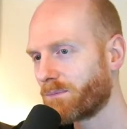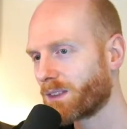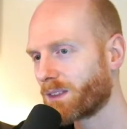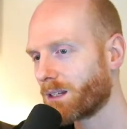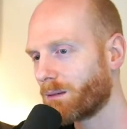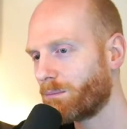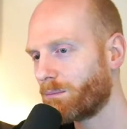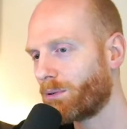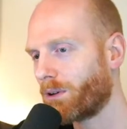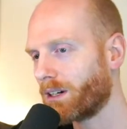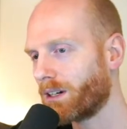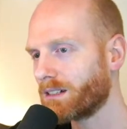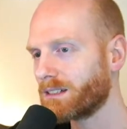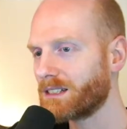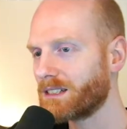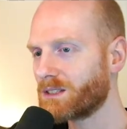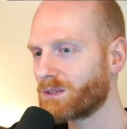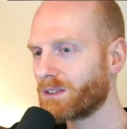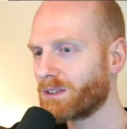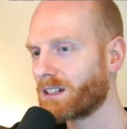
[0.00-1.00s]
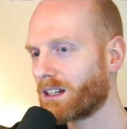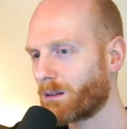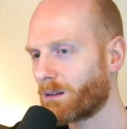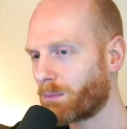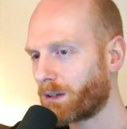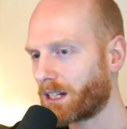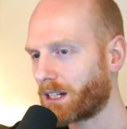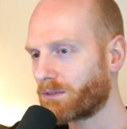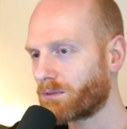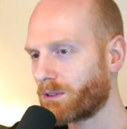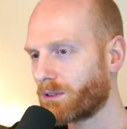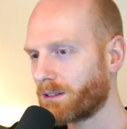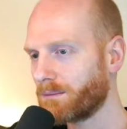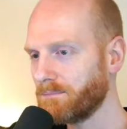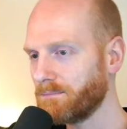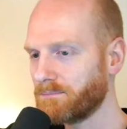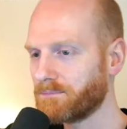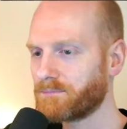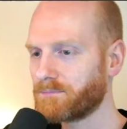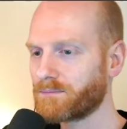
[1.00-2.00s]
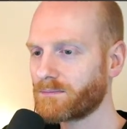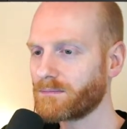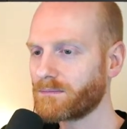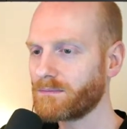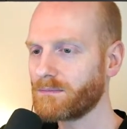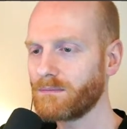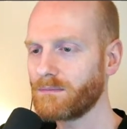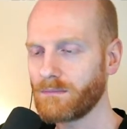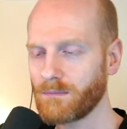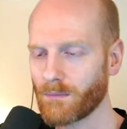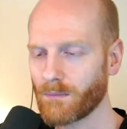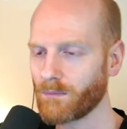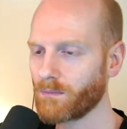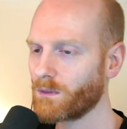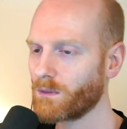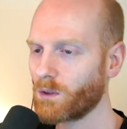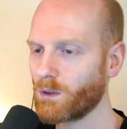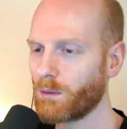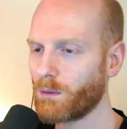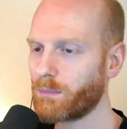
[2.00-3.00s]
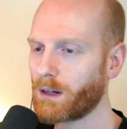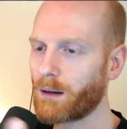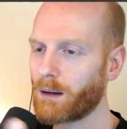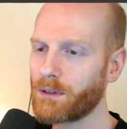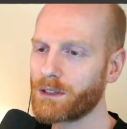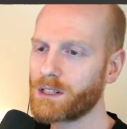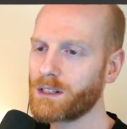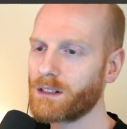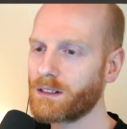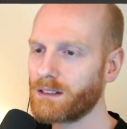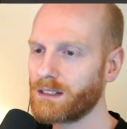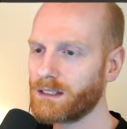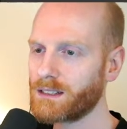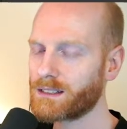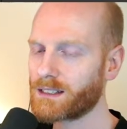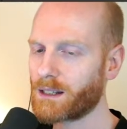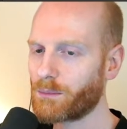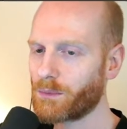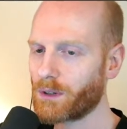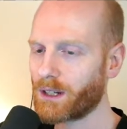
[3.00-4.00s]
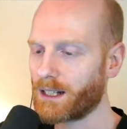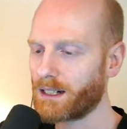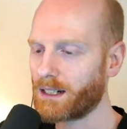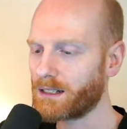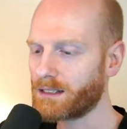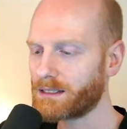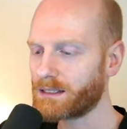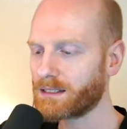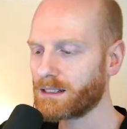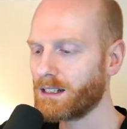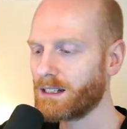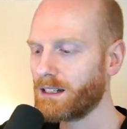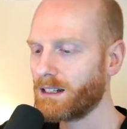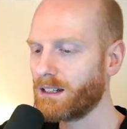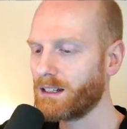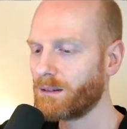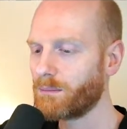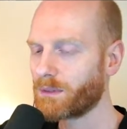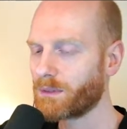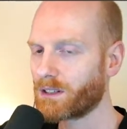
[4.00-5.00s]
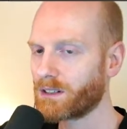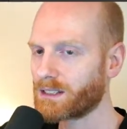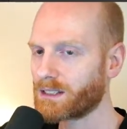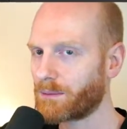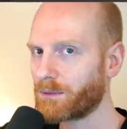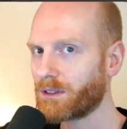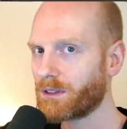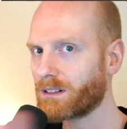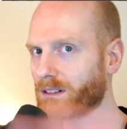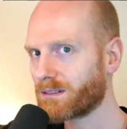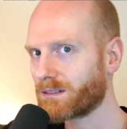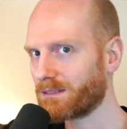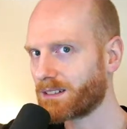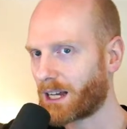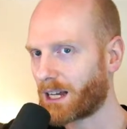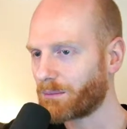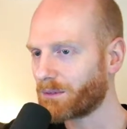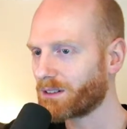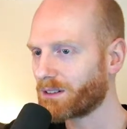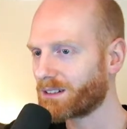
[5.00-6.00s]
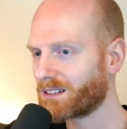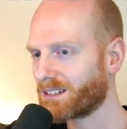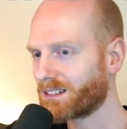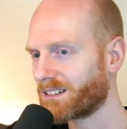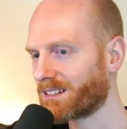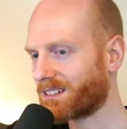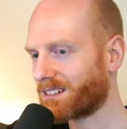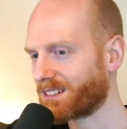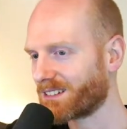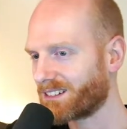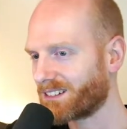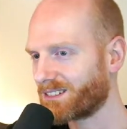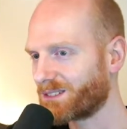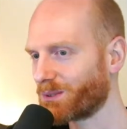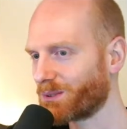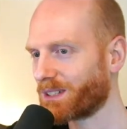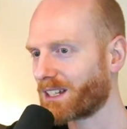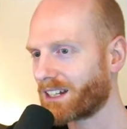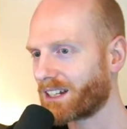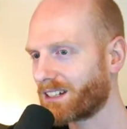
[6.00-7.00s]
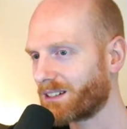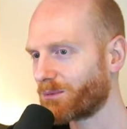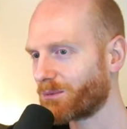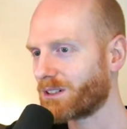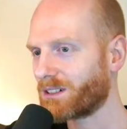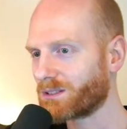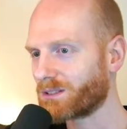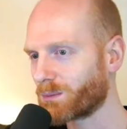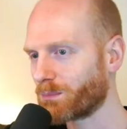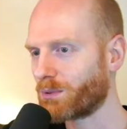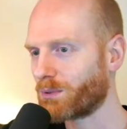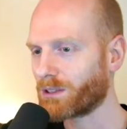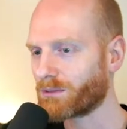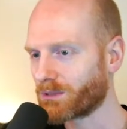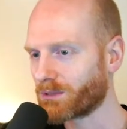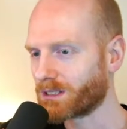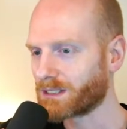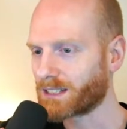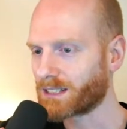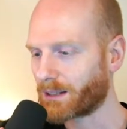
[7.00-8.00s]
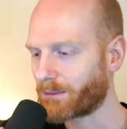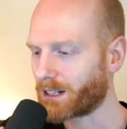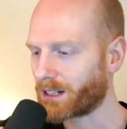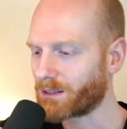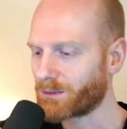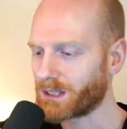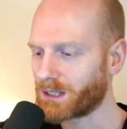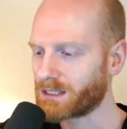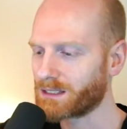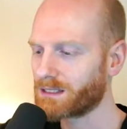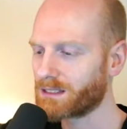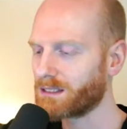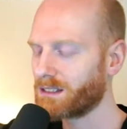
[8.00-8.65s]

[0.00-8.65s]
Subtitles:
porting this to another platform or publishing this somewhere else, because I'm not doing any more support for this game anyways.